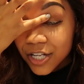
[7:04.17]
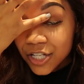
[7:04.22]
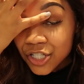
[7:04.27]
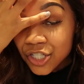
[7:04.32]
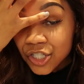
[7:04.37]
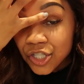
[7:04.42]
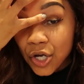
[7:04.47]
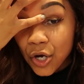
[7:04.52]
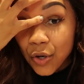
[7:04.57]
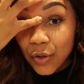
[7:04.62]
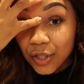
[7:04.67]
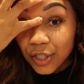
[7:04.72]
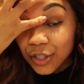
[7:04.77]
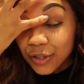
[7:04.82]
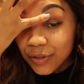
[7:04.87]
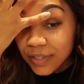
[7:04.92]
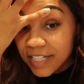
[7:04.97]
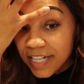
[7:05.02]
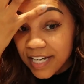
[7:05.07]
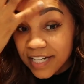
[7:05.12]
So
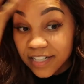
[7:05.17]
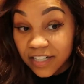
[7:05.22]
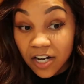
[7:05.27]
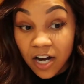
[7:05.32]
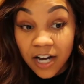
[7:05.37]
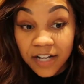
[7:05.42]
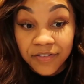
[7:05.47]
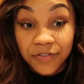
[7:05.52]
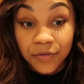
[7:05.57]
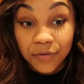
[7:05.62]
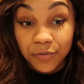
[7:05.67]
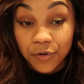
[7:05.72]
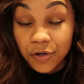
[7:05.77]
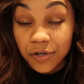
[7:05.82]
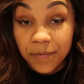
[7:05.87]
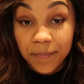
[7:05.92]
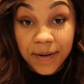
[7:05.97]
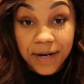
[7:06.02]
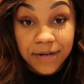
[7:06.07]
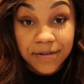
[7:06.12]
clearly it had gotten
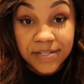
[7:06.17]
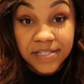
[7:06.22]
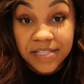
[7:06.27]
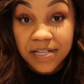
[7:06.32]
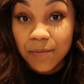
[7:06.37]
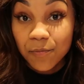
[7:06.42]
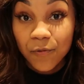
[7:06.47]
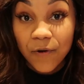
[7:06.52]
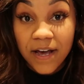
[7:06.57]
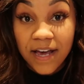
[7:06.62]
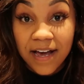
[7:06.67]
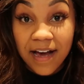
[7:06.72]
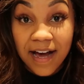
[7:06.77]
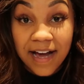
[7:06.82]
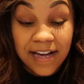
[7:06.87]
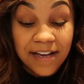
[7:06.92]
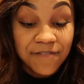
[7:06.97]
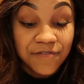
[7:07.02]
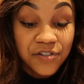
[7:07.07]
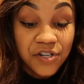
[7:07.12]
thrown about some way.
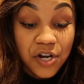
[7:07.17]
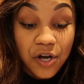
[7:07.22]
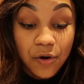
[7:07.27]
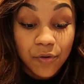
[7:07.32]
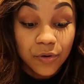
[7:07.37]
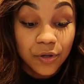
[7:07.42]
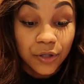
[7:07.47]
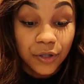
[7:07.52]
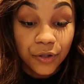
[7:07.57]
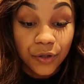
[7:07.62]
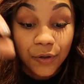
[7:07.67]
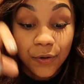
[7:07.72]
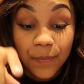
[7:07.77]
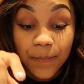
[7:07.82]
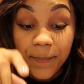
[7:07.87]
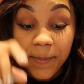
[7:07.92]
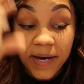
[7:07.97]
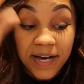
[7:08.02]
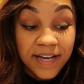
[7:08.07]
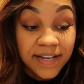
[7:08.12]
I have no
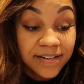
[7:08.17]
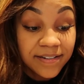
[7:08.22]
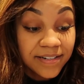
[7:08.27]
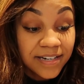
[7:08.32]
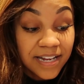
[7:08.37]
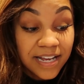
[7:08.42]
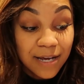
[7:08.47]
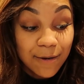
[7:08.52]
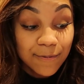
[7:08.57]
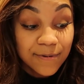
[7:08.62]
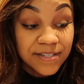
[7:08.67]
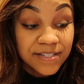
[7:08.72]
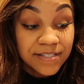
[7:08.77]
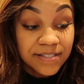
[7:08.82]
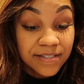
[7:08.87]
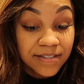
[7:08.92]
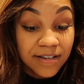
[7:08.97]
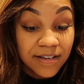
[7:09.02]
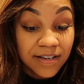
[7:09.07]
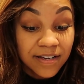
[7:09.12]
clue, but it was
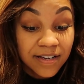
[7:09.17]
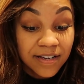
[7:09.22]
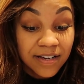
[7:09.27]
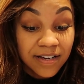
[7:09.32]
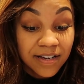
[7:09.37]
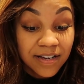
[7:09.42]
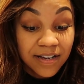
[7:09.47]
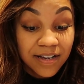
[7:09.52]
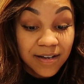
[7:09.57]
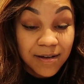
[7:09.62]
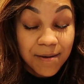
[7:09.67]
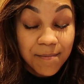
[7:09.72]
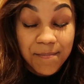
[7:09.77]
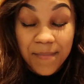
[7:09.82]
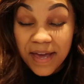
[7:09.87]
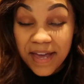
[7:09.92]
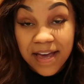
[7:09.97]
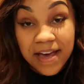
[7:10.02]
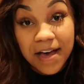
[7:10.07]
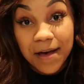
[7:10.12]

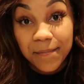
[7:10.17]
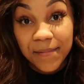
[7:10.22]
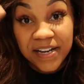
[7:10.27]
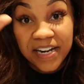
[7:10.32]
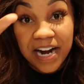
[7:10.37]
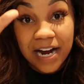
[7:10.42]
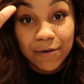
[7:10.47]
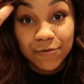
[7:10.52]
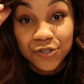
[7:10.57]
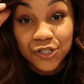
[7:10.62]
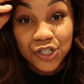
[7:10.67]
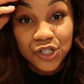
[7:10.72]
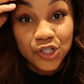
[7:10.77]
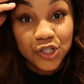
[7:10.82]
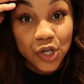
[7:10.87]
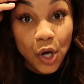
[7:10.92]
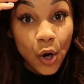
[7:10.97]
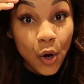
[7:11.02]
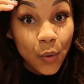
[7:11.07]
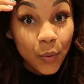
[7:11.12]
mayhem. And I was
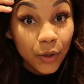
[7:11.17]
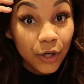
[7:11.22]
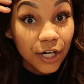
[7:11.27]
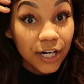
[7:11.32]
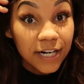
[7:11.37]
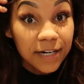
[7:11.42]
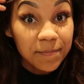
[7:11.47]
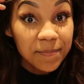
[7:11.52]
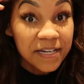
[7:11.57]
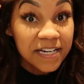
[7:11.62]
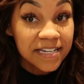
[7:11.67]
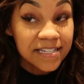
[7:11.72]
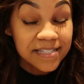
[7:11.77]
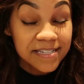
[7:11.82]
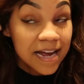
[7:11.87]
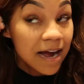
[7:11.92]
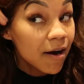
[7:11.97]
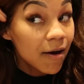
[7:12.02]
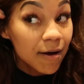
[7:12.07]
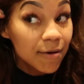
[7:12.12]
so worried because
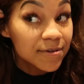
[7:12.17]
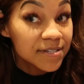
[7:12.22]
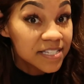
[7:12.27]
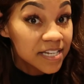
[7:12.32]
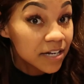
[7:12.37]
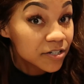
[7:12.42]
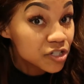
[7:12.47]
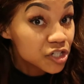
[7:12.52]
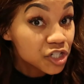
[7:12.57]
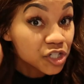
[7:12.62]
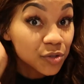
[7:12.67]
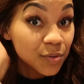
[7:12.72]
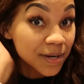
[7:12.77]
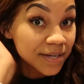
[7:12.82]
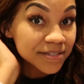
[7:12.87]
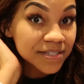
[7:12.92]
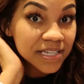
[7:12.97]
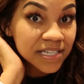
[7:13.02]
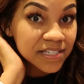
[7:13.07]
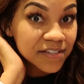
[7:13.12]
now I was down to two
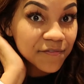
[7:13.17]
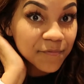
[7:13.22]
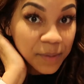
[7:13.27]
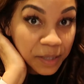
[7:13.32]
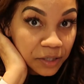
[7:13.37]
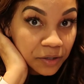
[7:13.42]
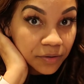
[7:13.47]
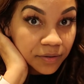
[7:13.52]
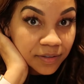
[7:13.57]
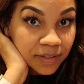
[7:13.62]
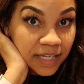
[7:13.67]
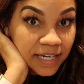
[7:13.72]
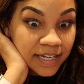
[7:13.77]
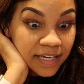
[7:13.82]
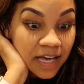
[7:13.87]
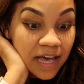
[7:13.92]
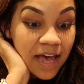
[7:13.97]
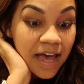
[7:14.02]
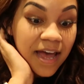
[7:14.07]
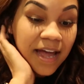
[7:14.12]
ounces of milk,
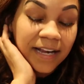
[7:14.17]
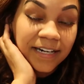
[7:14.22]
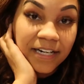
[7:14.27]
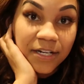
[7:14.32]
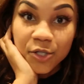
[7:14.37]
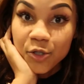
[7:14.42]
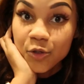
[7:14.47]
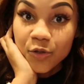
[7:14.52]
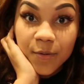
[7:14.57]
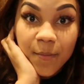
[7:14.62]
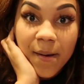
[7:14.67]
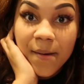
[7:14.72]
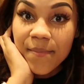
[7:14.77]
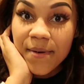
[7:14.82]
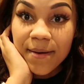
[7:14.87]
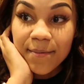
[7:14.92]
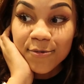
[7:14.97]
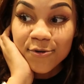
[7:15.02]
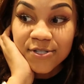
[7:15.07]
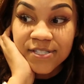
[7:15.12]
like, and I knew that my
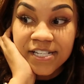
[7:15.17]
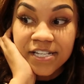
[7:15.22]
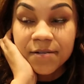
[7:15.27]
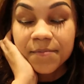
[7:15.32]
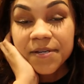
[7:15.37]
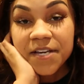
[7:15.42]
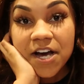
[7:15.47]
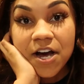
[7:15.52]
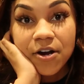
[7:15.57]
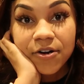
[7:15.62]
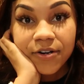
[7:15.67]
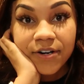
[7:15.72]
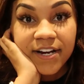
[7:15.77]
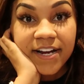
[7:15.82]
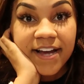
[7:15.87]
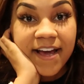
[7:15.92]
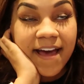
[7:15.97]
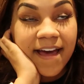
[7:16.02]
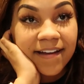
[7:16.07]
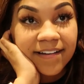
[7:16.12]
baby was gonna be
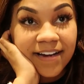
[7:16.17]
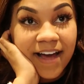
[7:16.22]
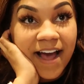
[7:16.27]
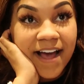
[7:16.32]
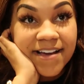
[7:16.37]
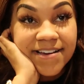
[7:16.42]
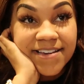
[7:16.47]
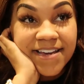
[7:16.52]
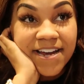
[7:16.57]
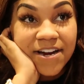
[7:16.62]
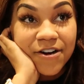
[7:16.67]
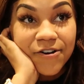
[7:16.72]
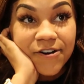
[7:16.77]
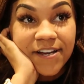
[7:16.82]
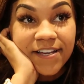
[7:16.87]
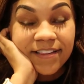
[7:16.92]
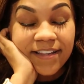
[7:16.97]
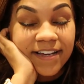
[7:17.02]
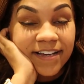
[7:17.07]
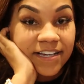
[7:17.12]
hungry, and I
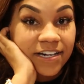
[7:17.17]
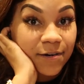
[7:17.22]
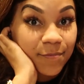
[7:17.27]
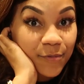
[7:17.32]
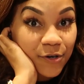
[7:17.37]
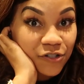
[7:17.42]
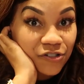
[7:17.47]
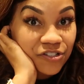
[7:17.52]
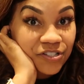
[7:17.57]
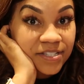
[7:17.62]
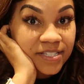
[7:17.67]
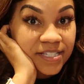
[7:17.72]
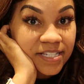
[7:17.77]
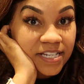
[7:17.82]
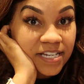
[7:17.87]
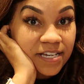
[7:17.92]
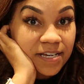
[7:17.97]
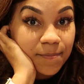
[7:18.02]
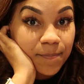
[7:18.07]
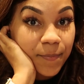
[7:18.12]
carry like an
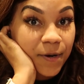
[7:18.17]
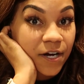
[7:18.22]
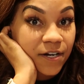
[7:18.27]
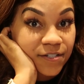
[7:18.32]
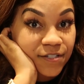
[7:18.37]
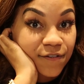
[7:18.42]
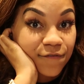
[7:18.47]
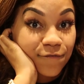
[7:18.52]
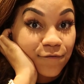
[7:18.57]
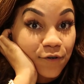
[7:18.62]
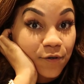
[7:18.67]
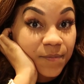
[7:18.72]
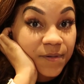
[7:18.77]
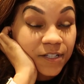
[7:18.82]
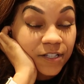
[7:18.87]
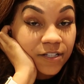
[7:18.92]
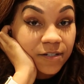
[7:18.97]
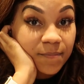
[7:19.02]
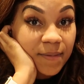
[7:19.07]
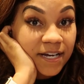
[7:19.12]
emergency box of
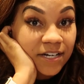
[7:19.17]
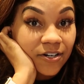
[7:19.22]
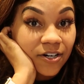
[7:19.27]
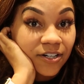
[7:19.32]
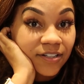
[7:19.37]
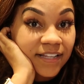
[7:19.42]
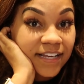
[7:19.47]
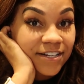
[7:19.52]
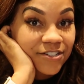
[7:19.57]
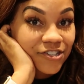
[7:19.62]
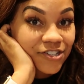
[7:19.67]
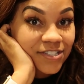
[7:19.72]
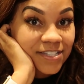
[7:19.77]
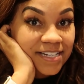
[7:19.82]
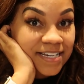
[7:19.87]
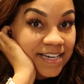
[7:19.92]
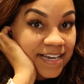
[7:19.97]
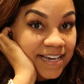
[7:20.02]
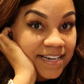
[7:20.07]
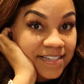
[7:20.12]
formula in my car, like just
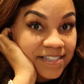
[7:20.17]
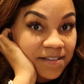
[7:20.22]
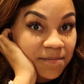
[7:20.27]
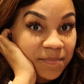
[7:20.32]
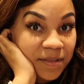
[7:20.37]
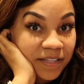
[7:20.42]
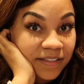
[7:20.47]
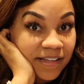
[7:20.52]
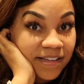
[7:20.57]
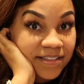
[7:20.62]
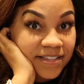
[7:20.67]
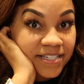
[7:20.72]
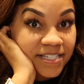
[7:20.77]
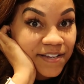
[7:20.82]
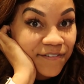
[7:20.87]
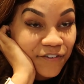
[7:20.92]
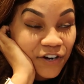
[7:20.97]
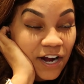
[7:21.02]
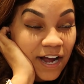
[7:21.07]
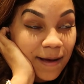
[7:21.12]
in case something like this
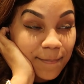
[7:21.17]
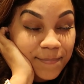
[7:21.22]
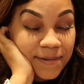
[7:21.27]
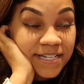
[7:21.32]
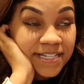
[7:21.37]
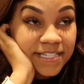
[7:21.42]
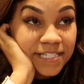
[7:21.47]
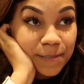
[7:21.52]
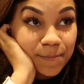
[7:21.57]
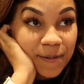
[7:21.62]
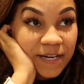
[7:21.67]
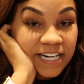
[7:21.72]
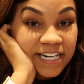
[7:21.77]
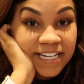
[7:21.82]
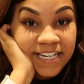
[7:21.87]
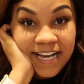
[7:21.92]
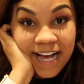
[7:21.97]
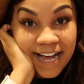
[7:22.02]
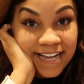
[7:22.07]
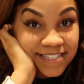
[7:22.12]
ever happens, but
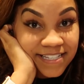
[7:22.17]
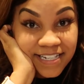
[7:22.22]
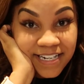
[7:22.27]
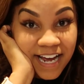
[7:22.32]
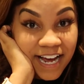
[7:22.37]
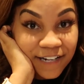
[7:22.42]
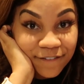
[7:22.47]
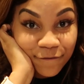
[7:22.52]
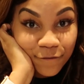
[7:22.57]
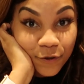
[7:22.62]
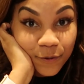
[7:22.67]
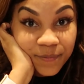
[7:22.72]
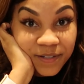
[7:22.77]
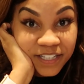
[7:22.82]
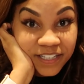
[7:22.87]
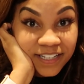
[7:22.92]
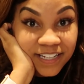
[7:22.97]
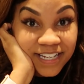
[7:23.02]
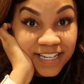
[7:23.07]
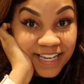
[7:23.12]
he hasn't had
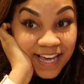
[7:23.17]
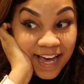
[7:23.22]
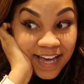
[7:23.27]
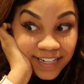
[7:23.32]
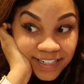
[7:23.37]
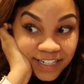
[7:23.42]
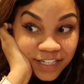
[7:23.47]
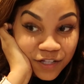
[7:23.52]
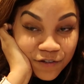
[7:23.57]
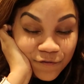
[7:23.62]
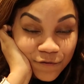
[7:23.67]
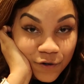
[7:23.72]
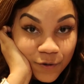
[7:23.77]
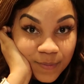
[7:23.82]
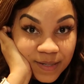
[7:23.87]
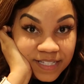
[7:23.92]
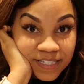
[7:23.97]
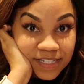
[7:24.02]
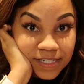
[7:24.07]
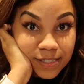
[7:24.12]
formula yet in the four
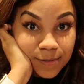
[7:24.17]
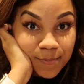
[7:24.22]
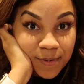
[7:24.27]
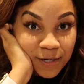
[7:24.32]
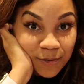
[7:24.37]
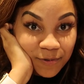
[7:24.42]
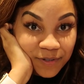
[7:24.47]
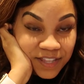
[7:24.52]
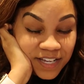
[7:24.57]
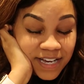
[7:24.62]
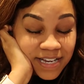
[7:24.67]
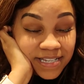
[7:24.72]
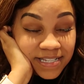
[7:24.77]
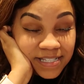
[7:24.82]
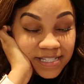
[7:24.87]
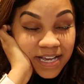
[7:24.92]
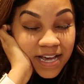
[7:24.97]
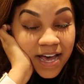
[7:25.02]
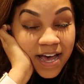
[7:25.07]
months he's been with us.